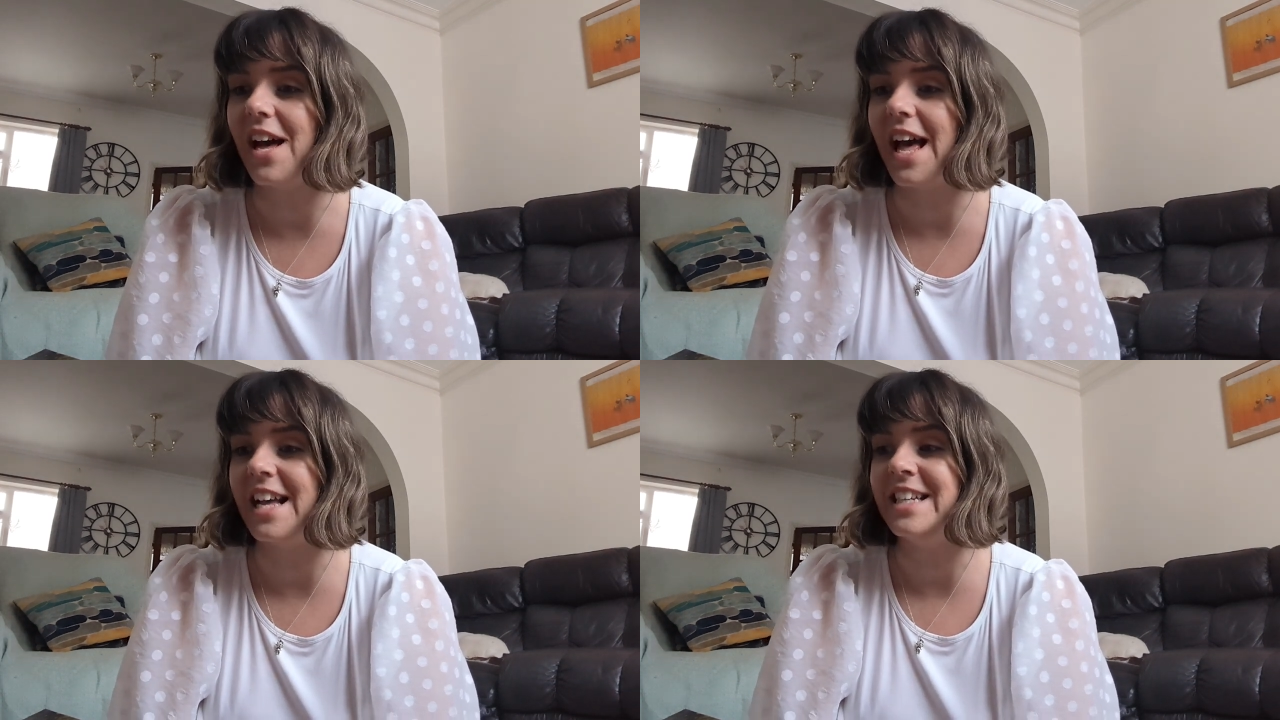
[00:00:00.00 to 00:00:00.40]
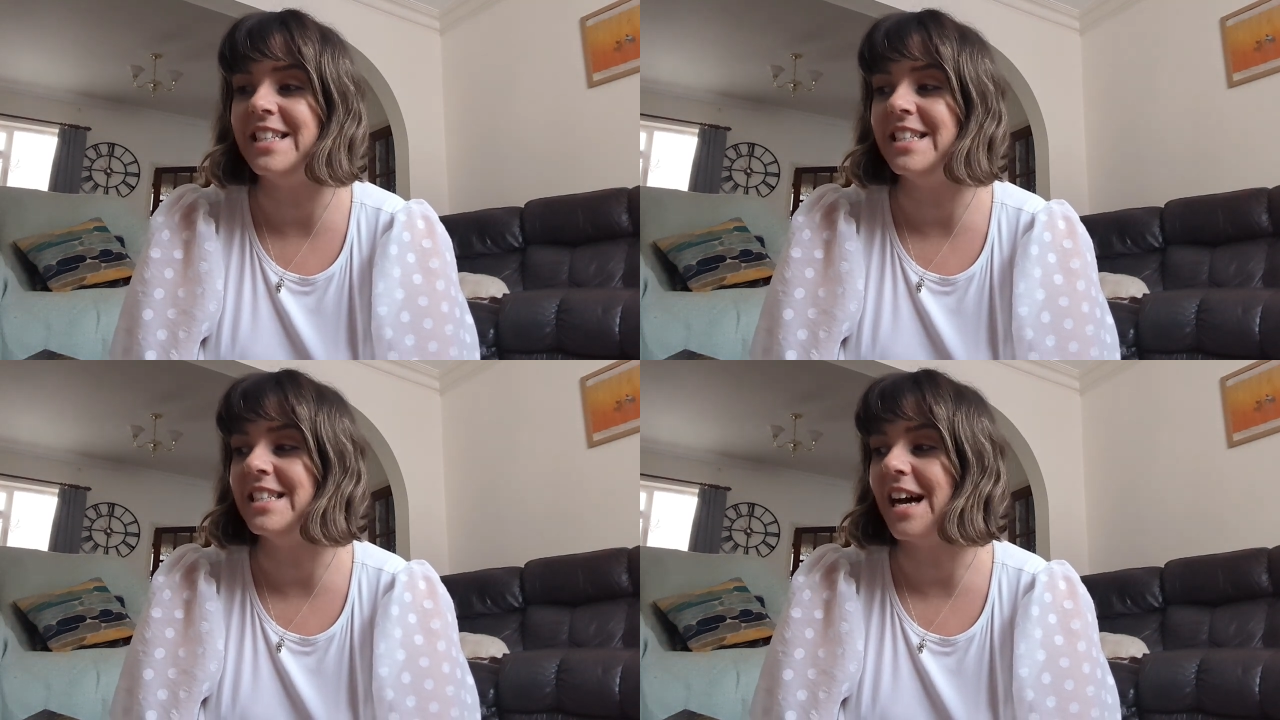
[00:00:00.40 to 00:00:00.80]

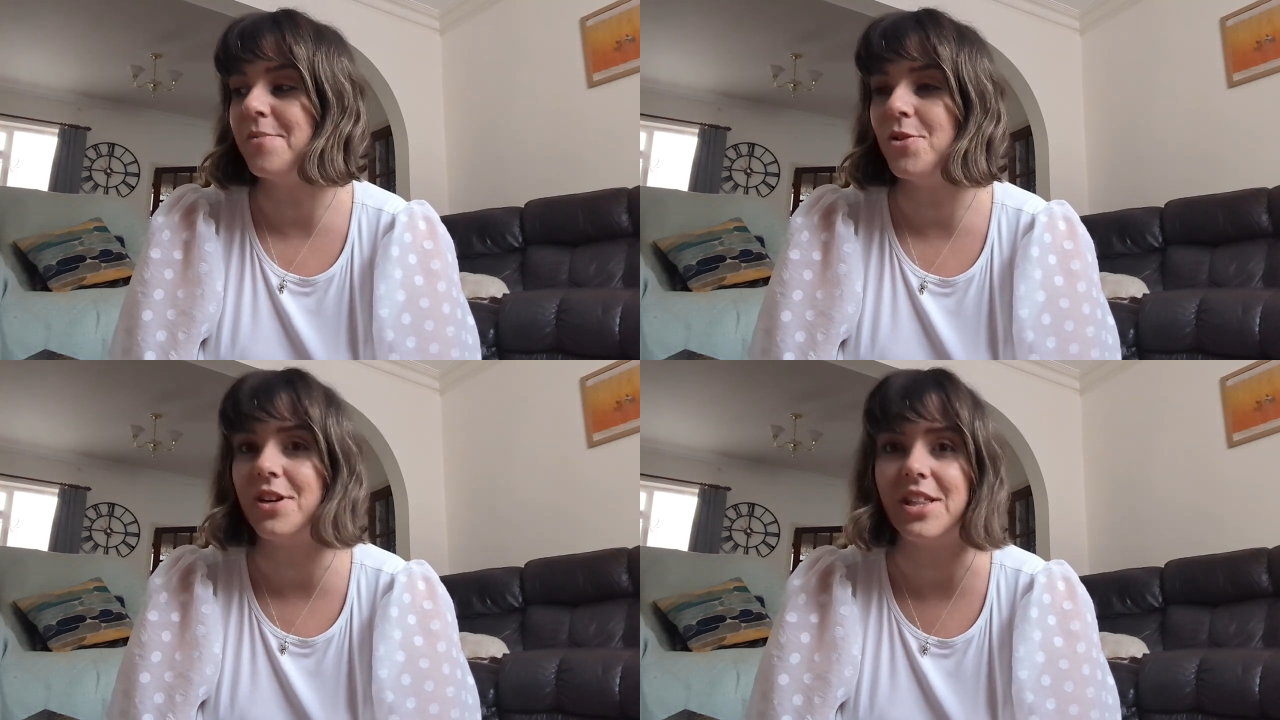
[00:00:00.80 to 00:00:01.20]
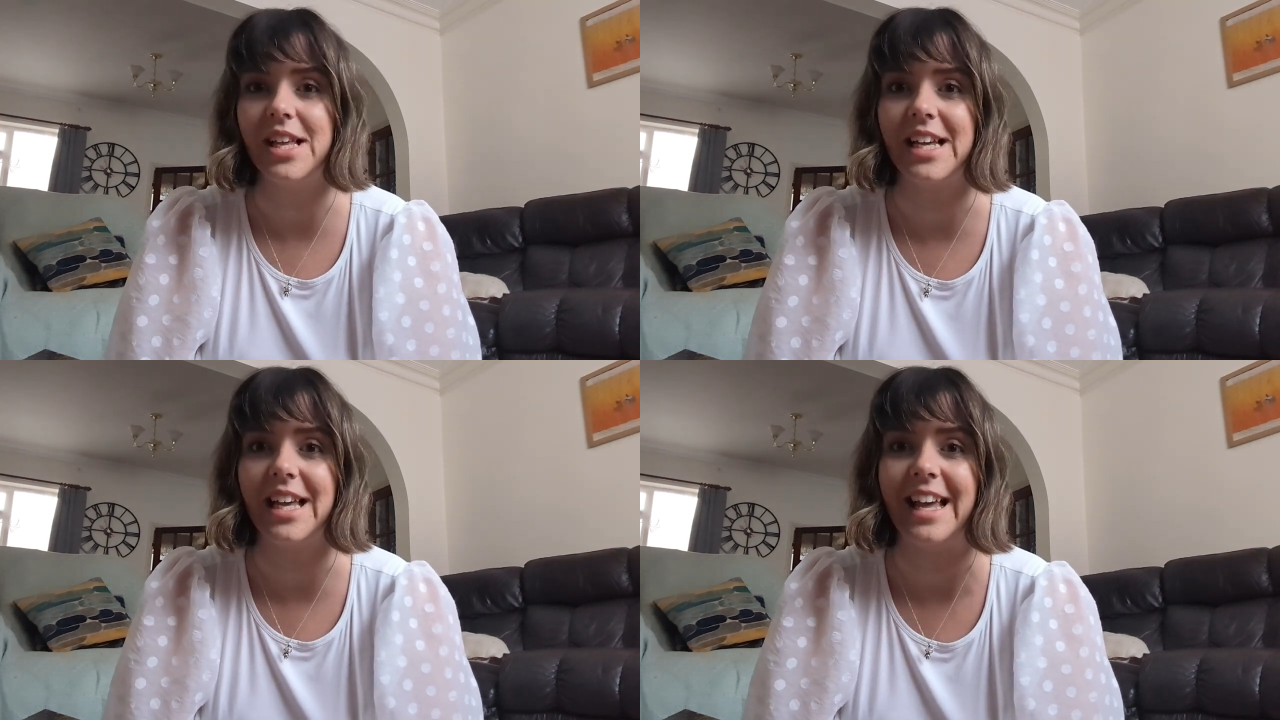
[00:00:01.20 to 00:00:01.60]
and I'm already
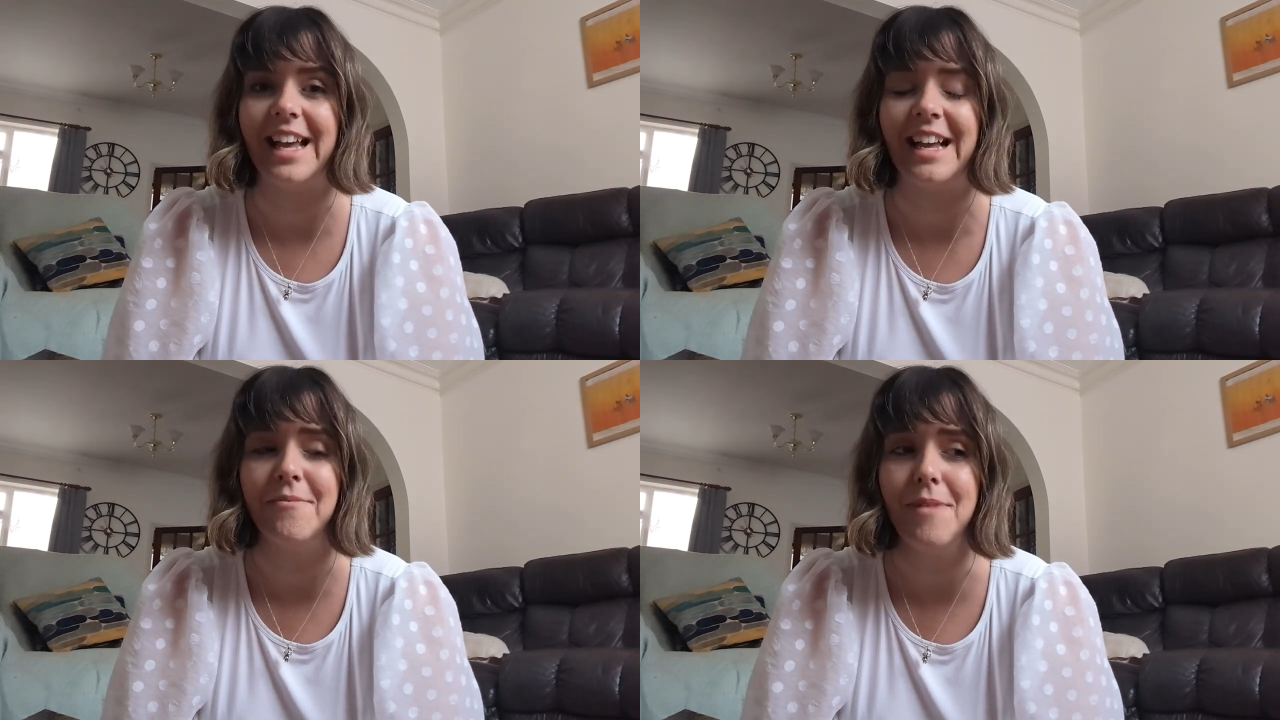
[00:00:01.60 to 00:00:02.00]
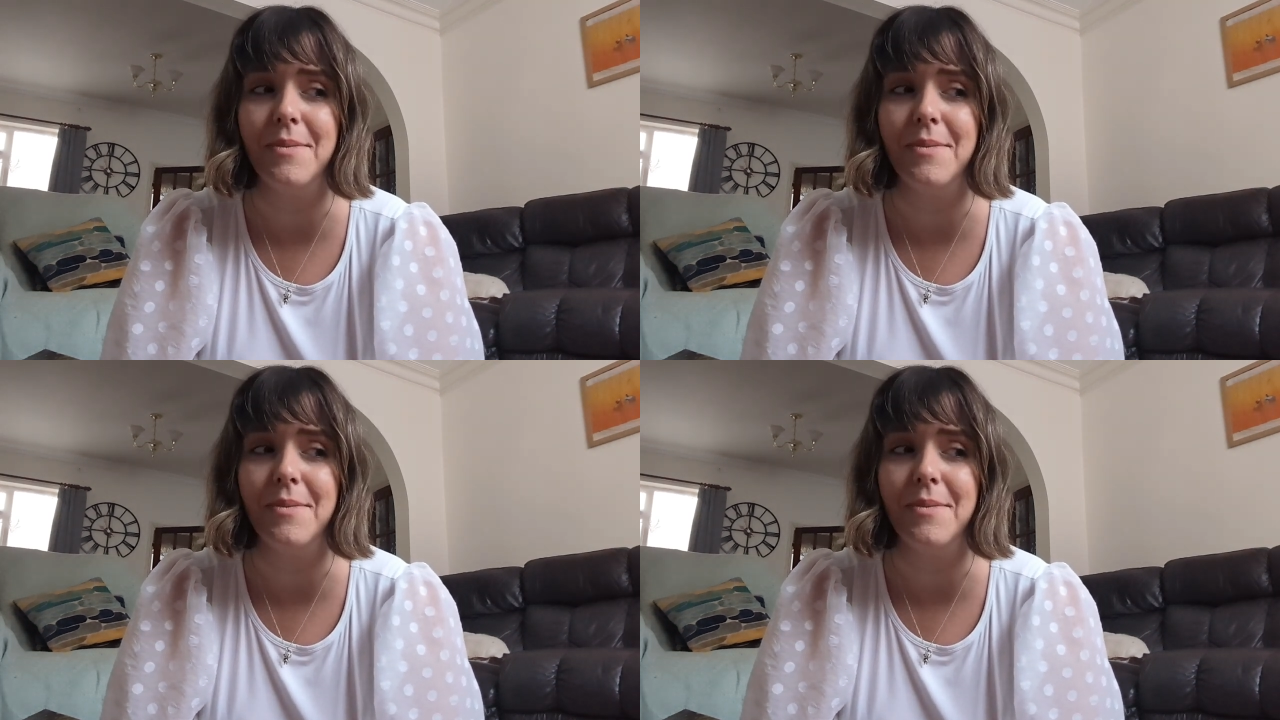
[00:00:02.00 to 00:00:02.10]
thinking